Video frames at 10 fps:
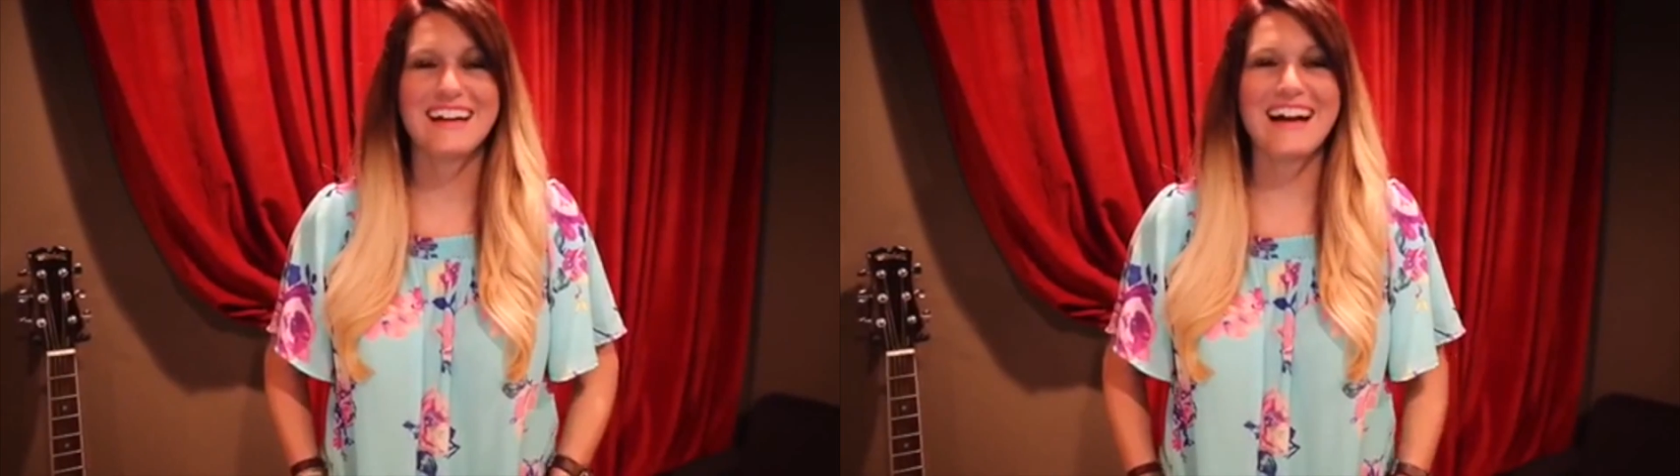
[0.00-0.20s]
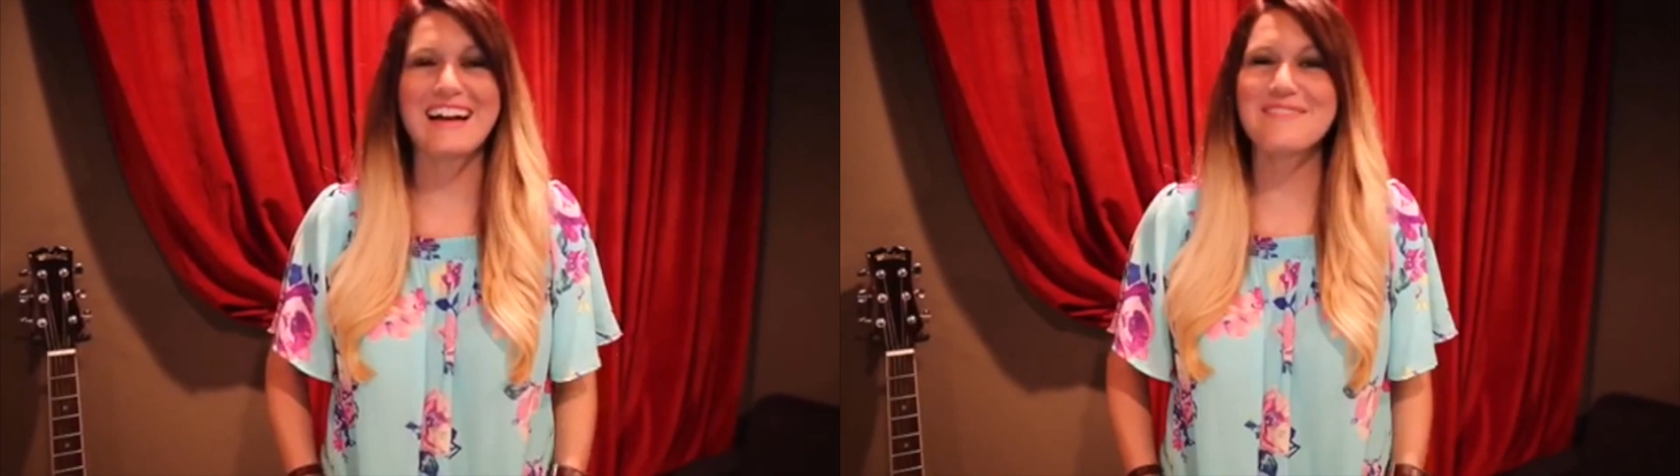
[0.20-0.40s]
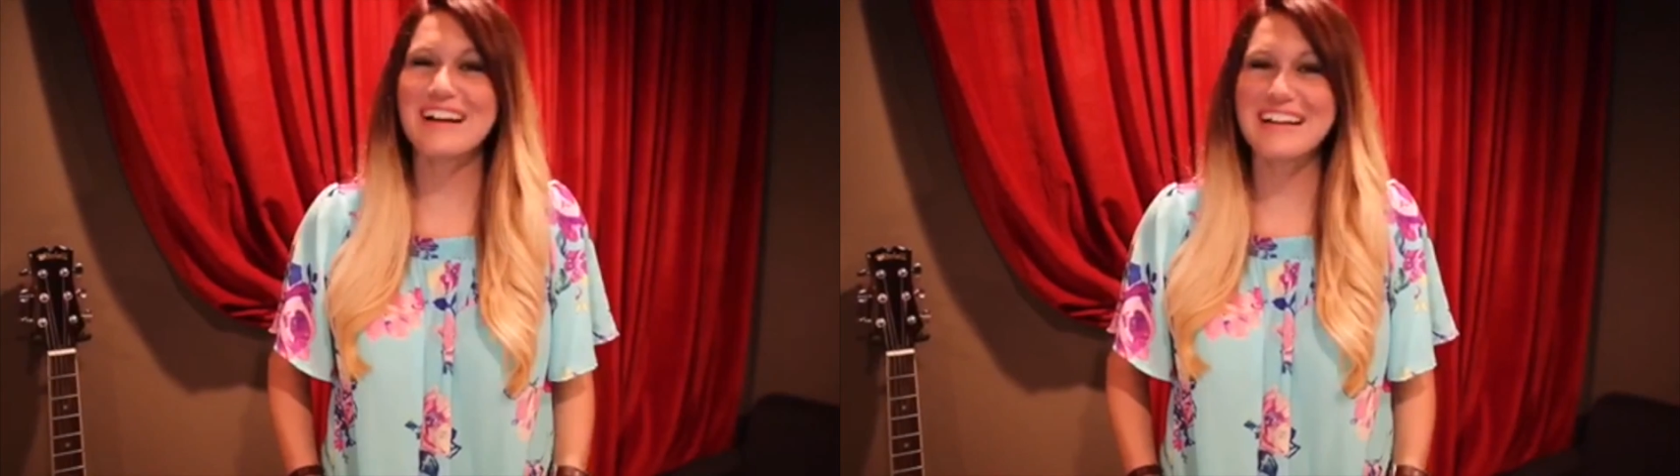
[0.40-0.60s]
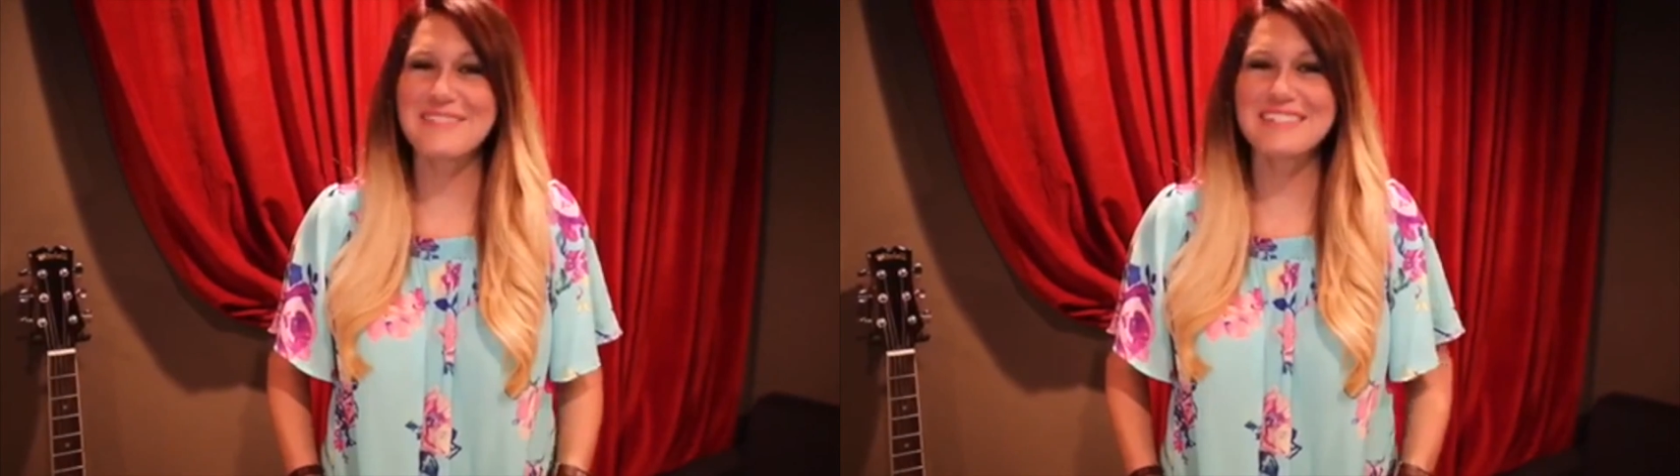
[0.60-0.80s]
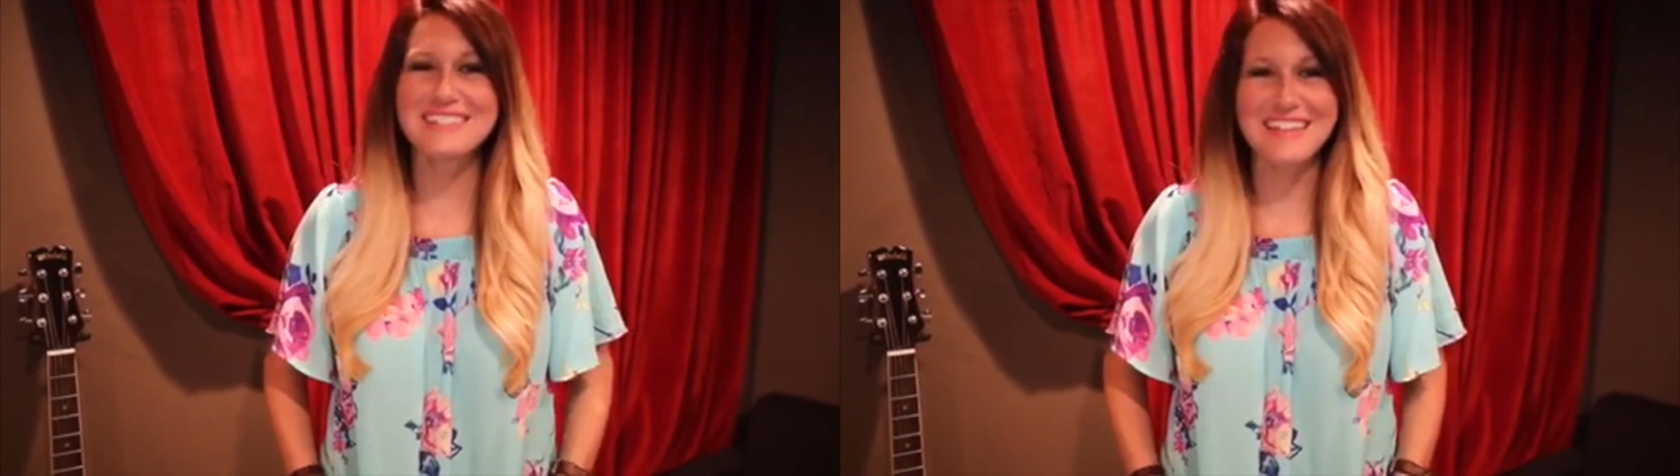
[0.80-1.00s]
Hi, my
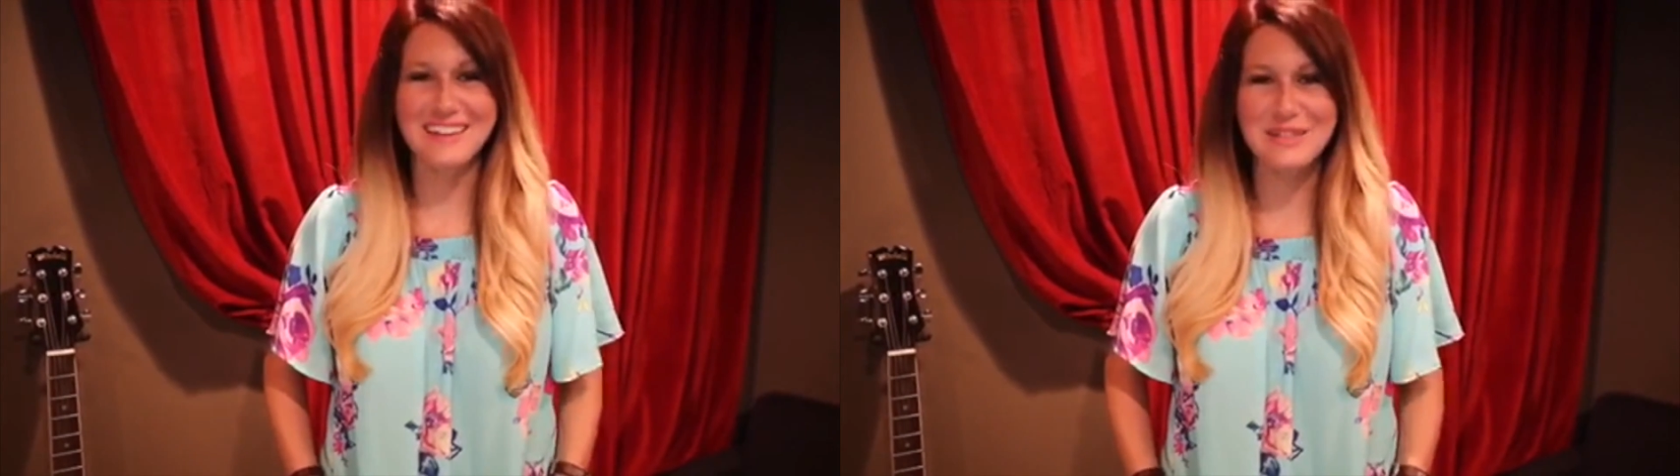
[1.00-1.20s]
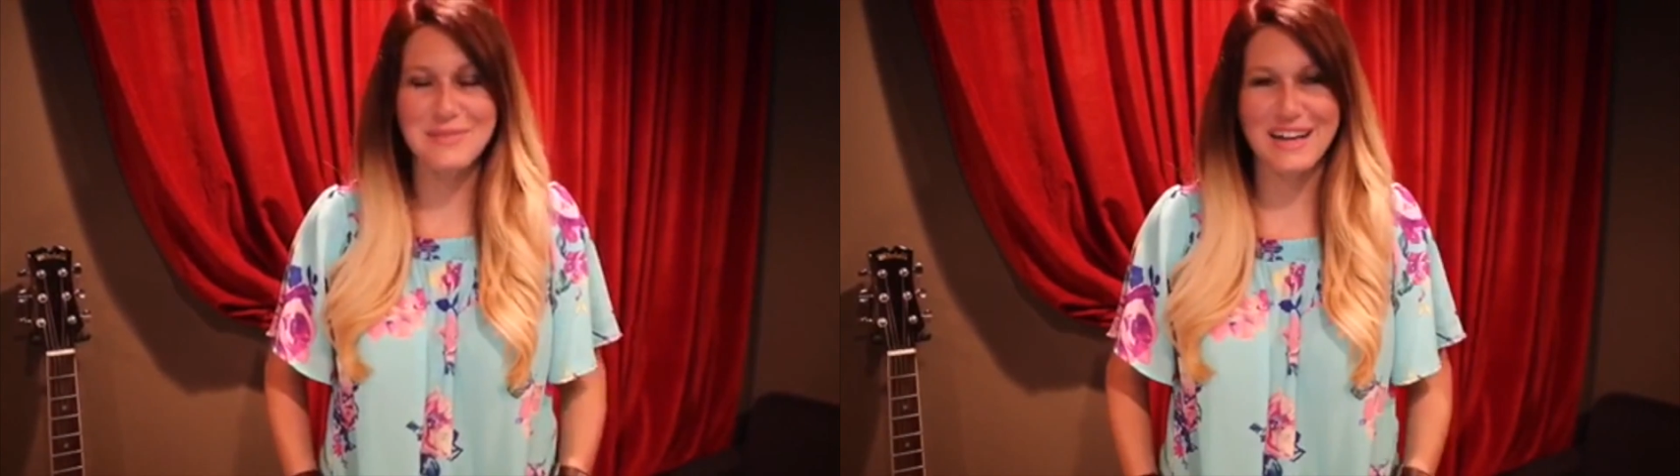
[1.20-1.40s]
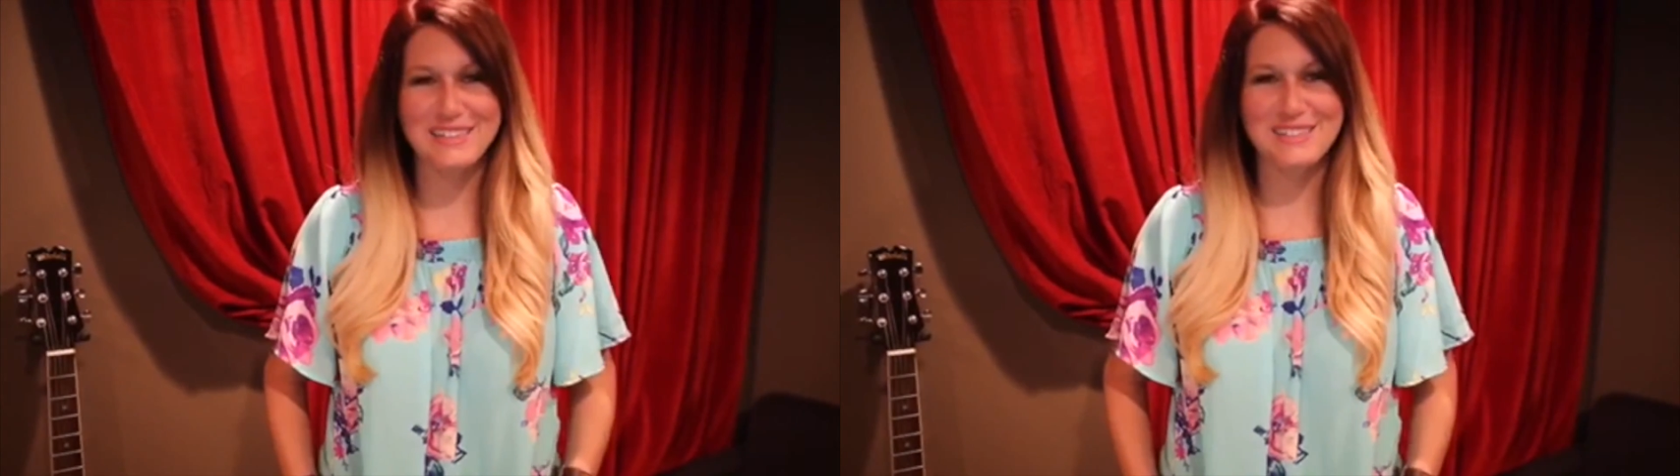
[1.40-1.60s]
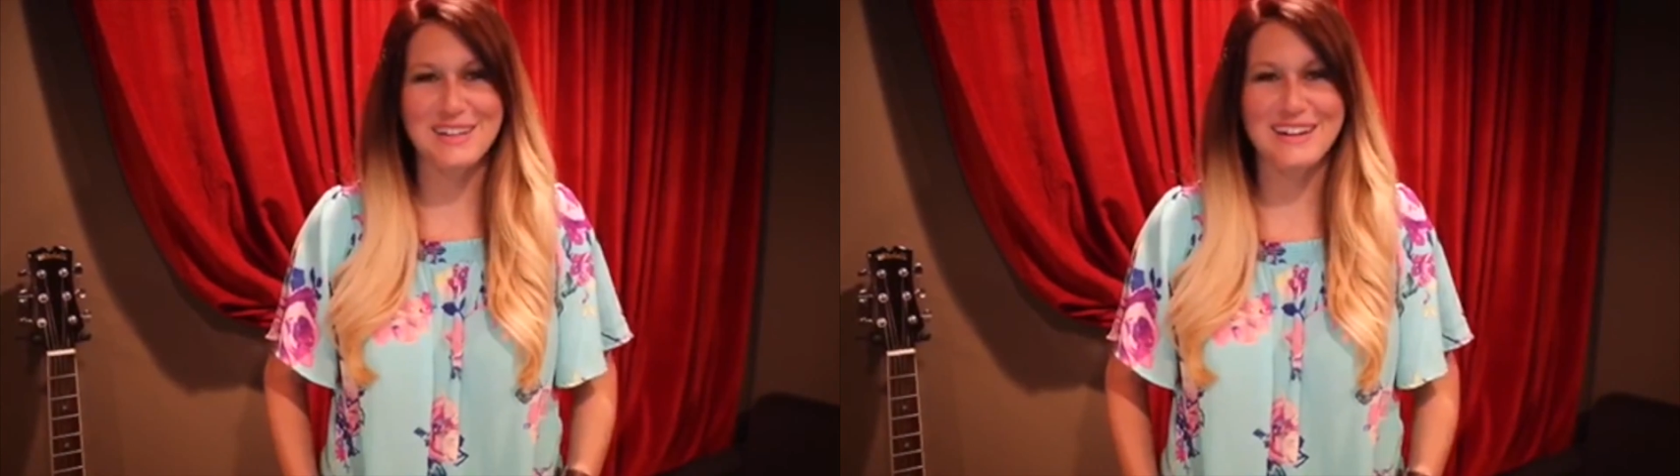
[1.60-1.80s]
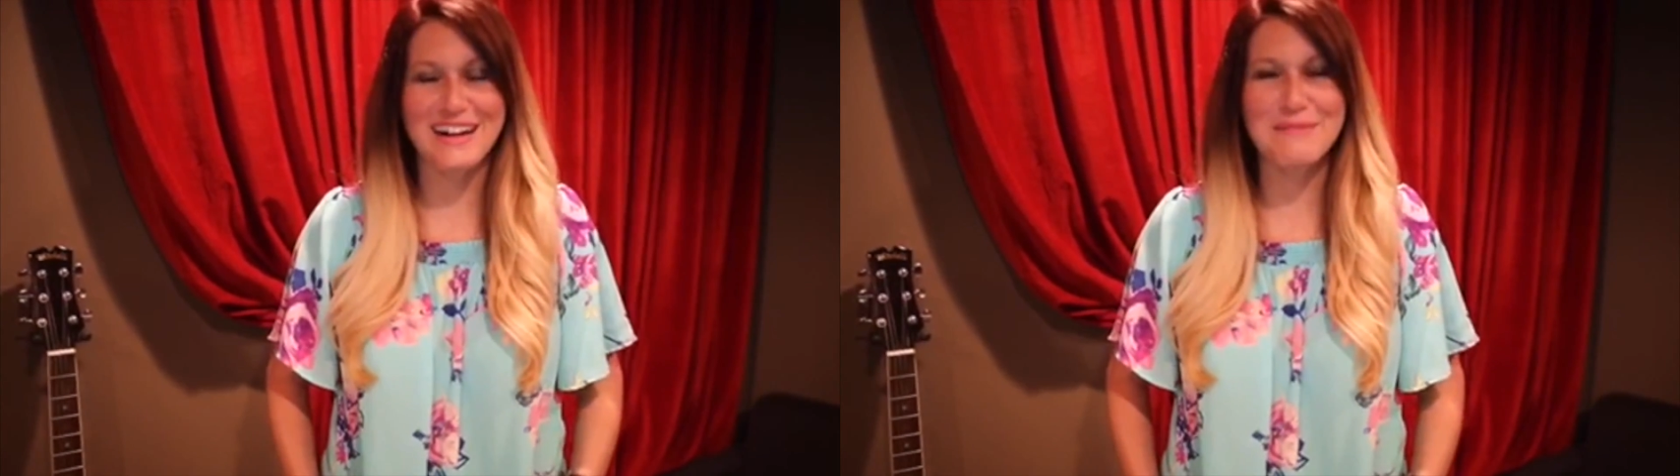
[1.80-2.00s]
name is Kelly Bradshaw.